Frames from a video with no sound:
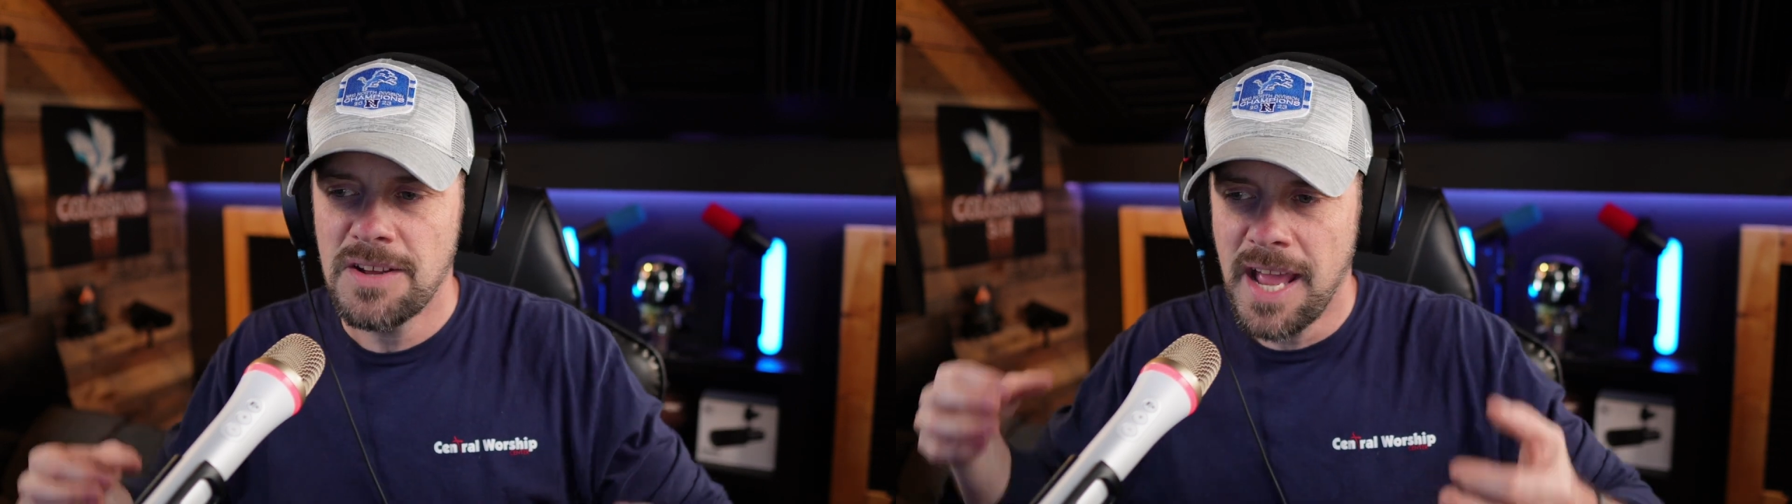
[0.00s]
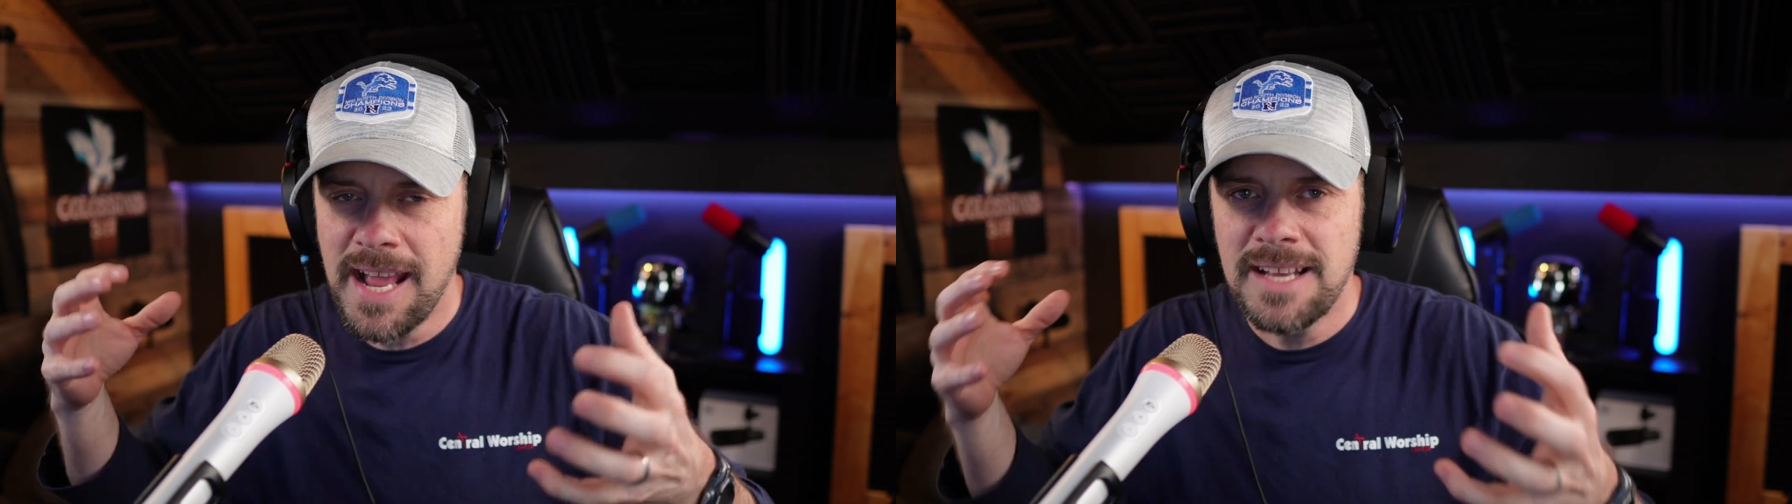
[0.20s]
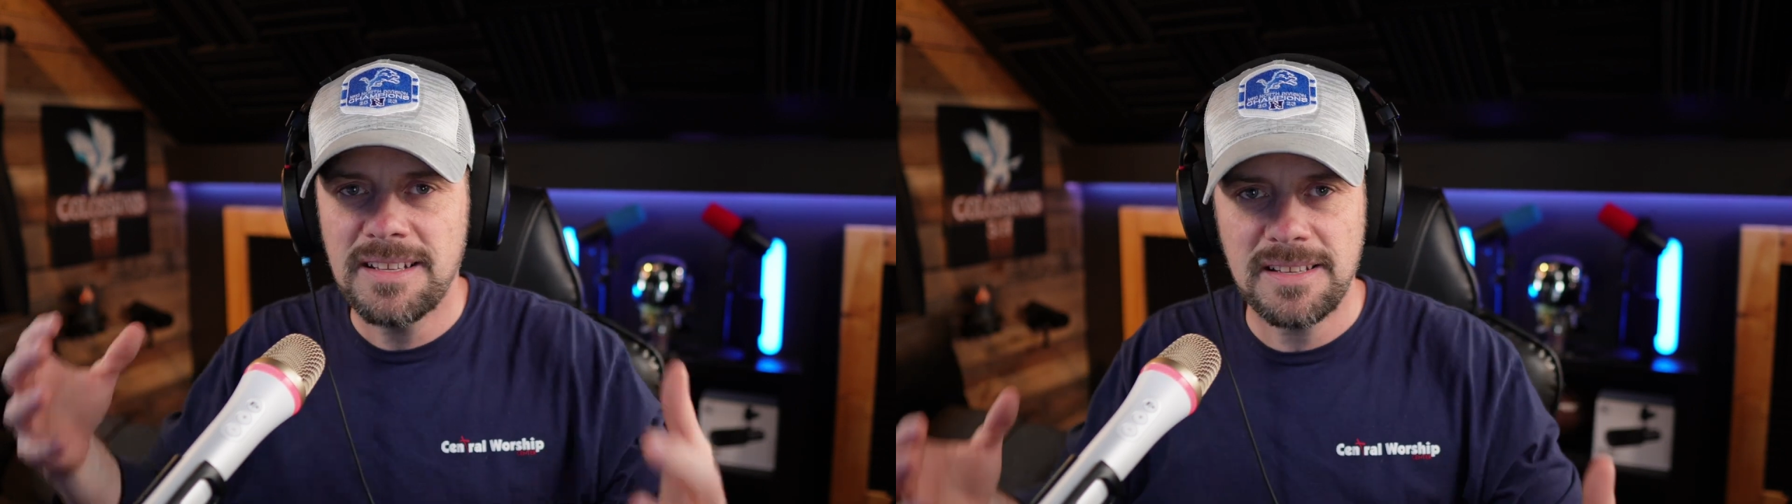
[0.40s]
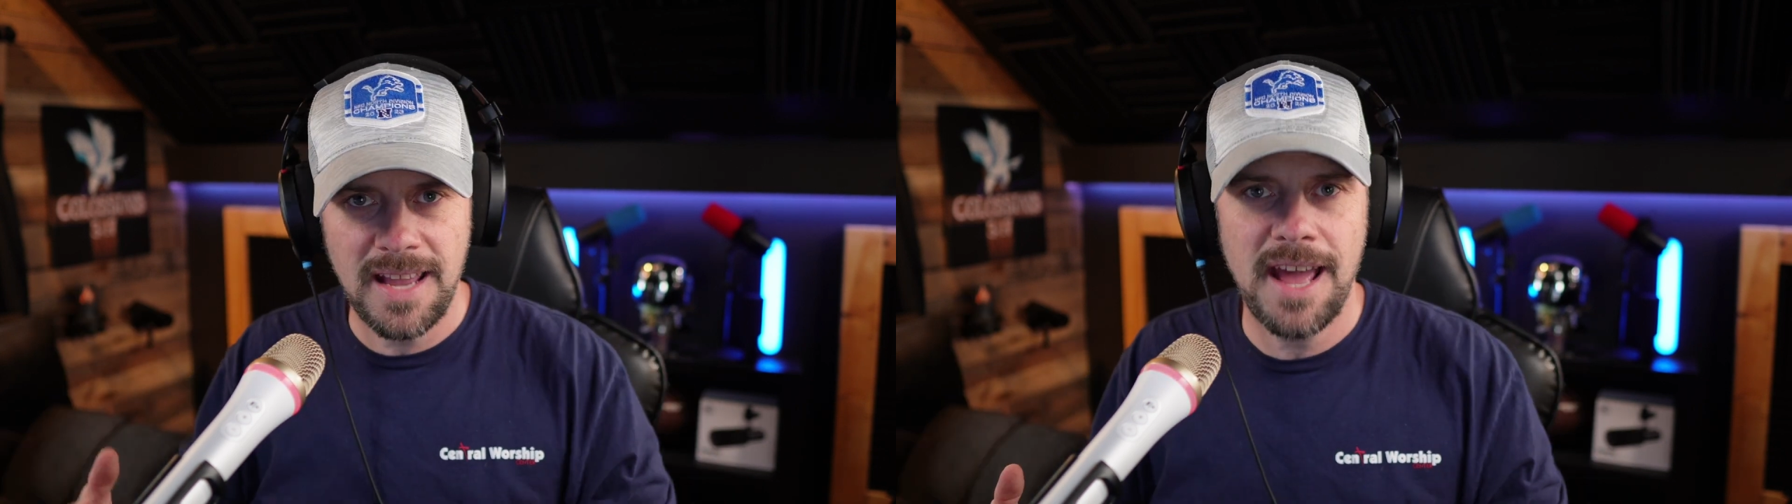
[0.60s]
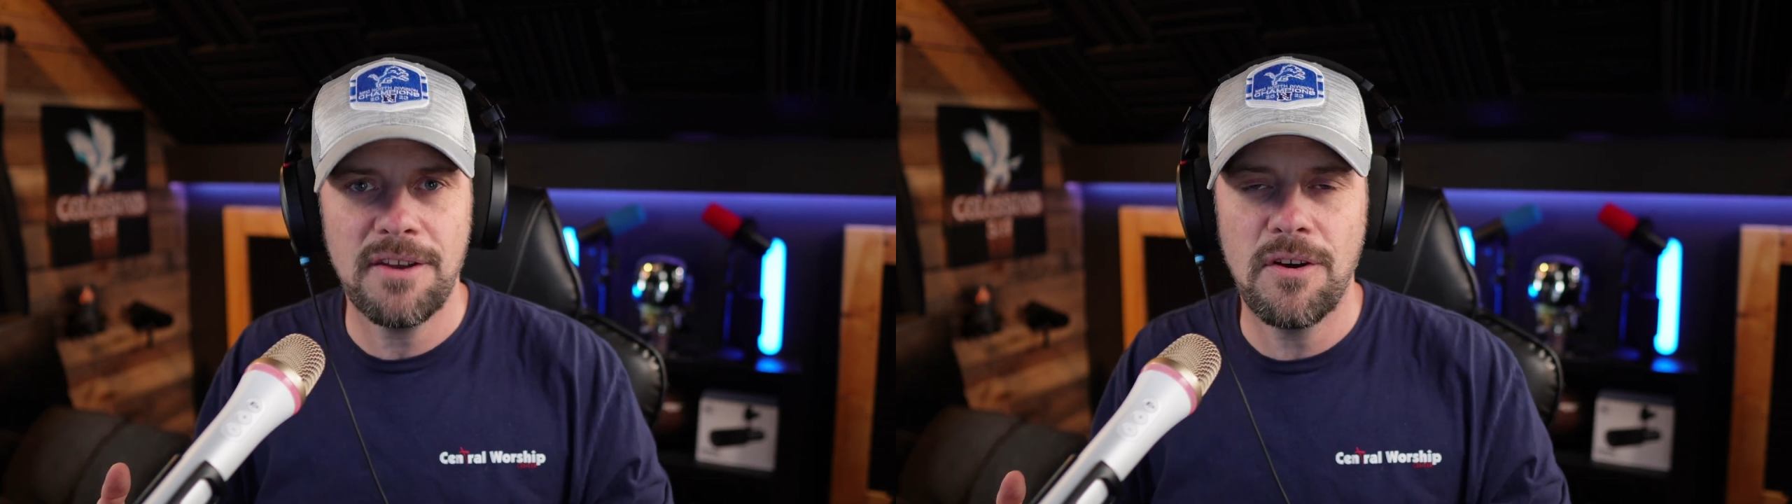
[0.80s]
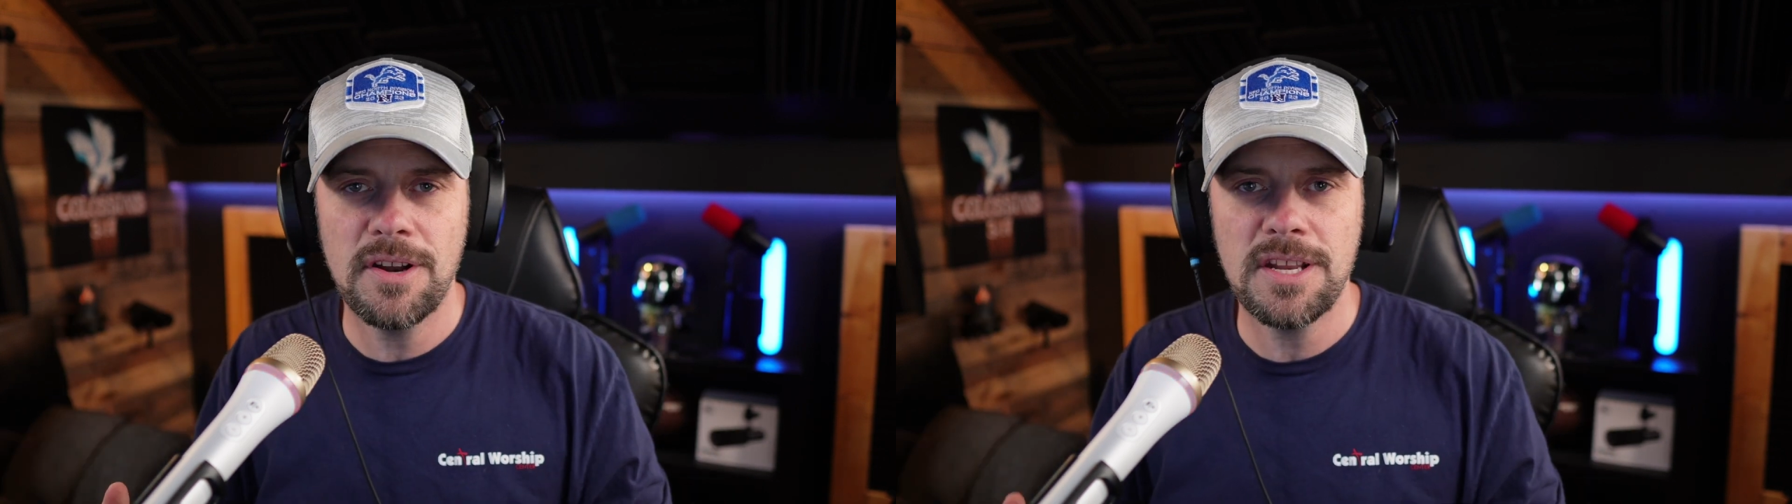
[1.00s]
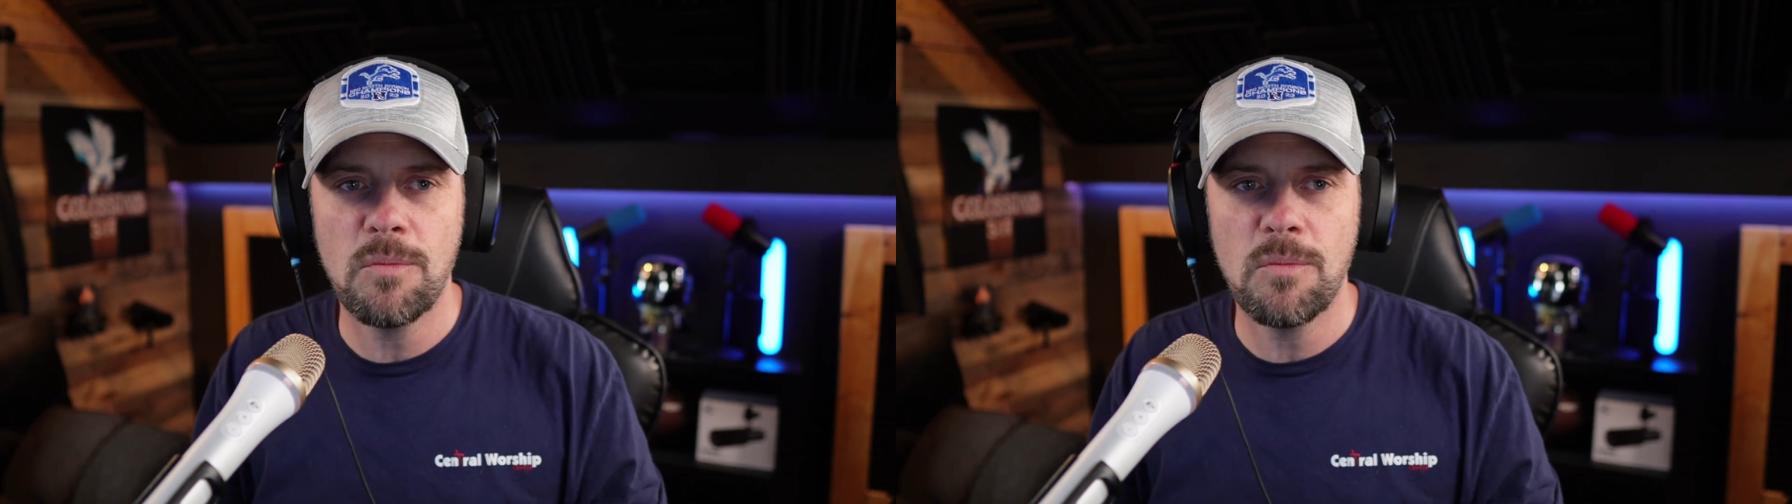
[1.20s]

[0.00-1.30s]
hangs its hat on,